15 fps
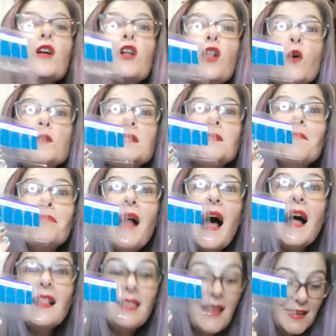one glows in
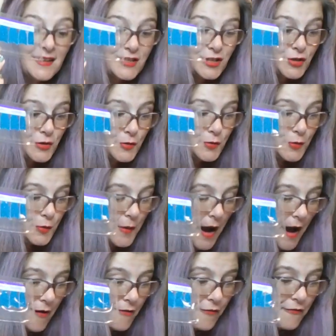black light too.
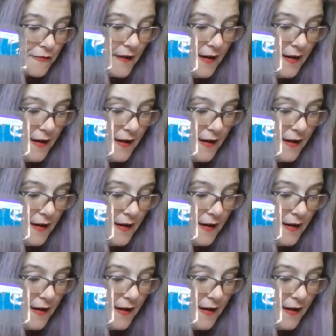How